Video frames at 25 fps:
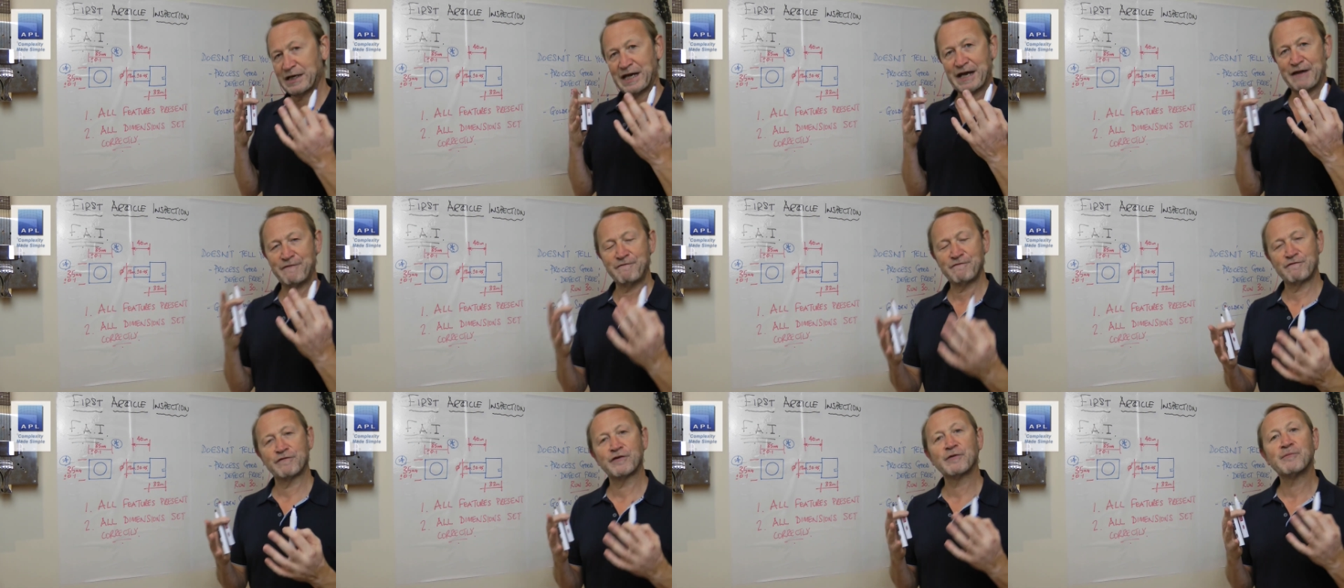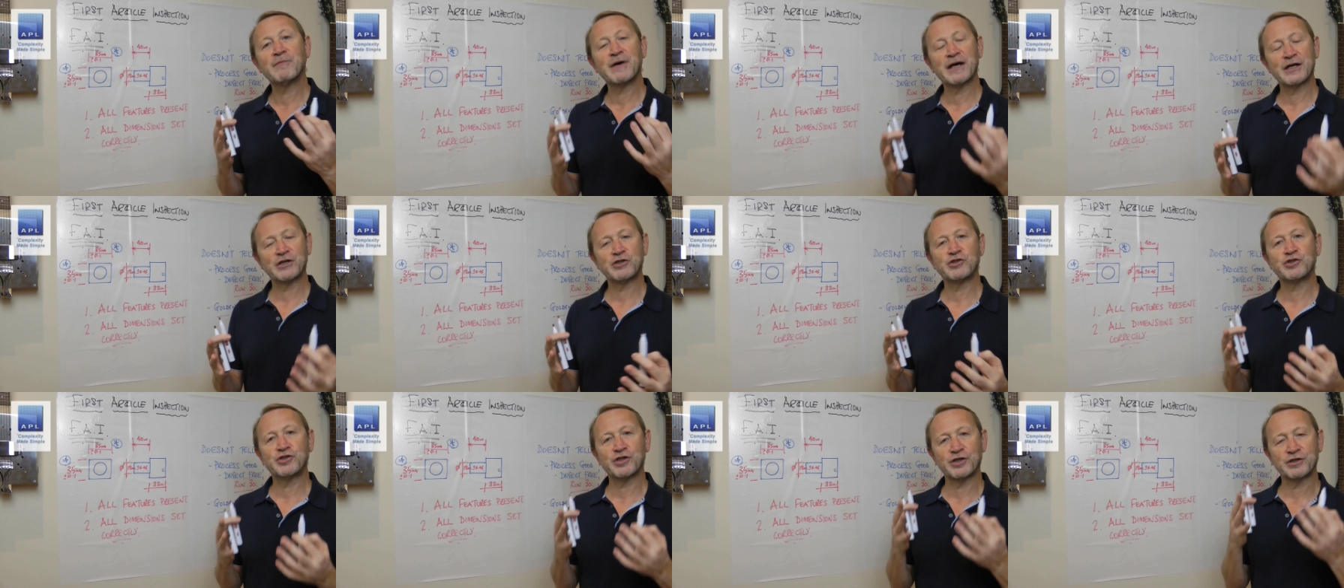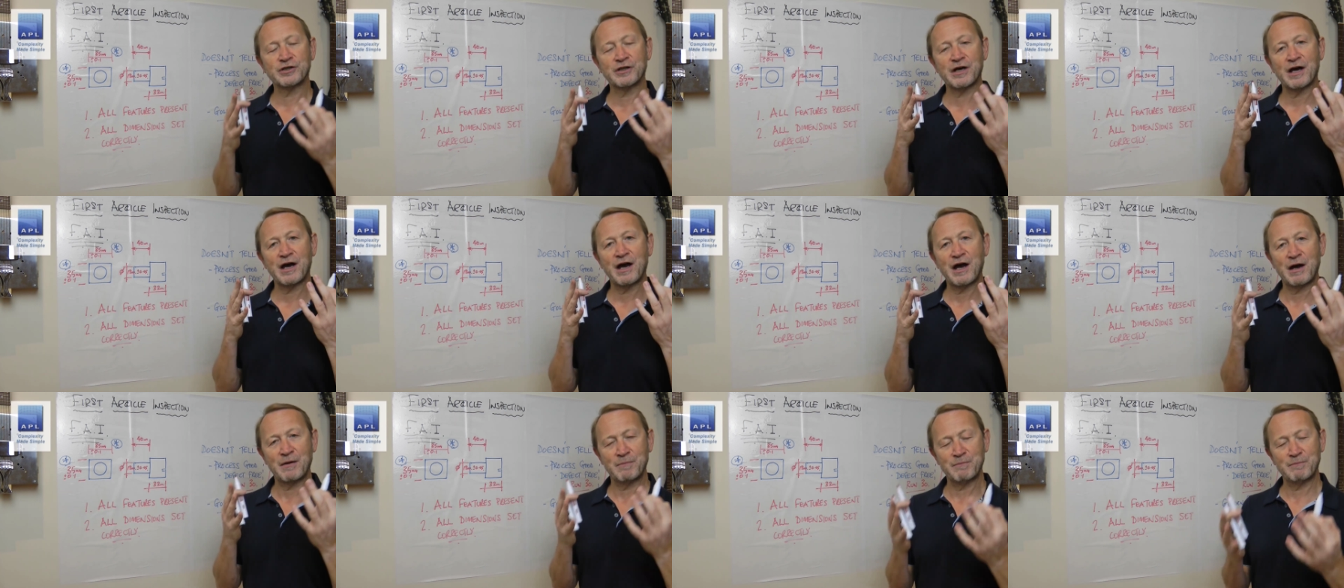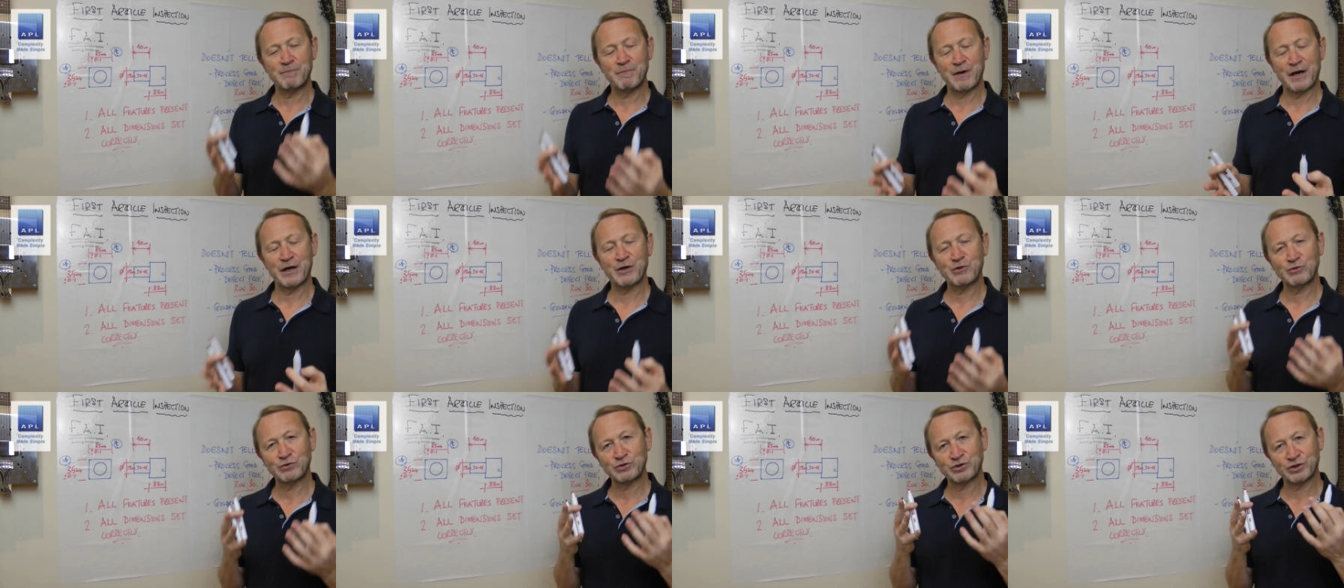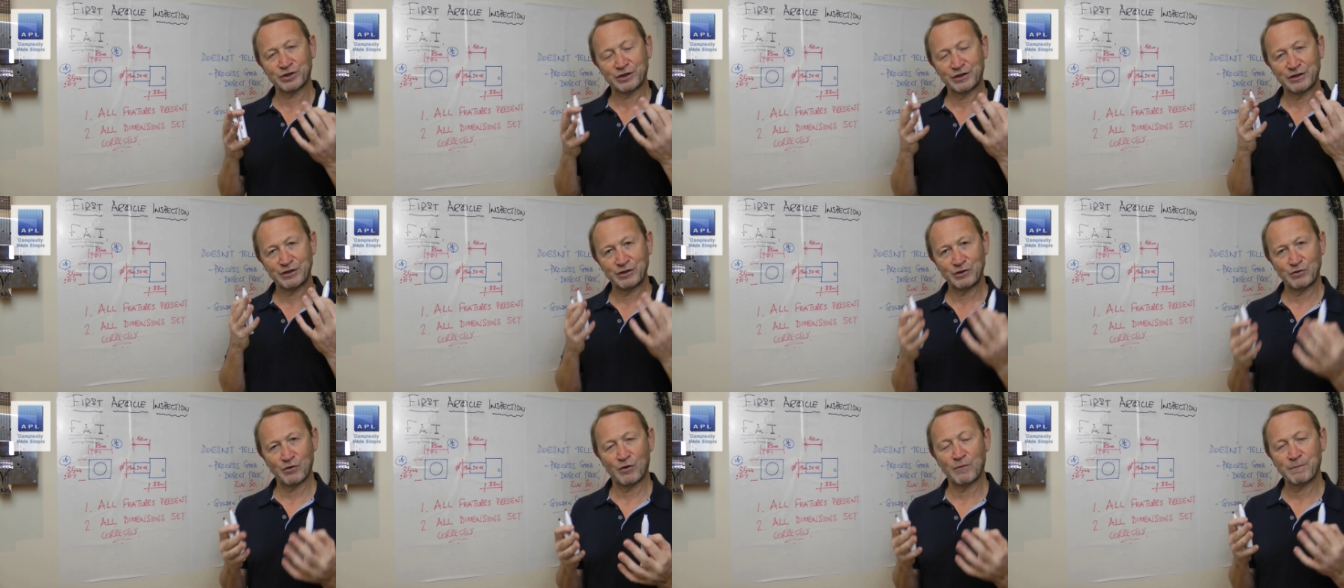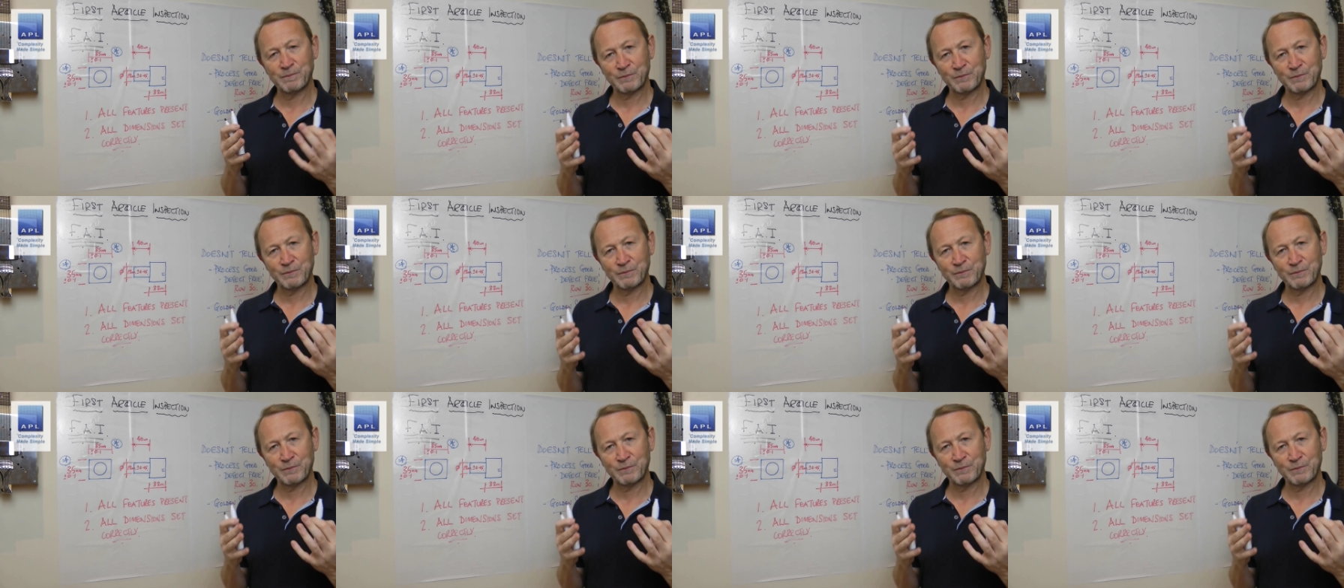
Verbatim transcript: information about your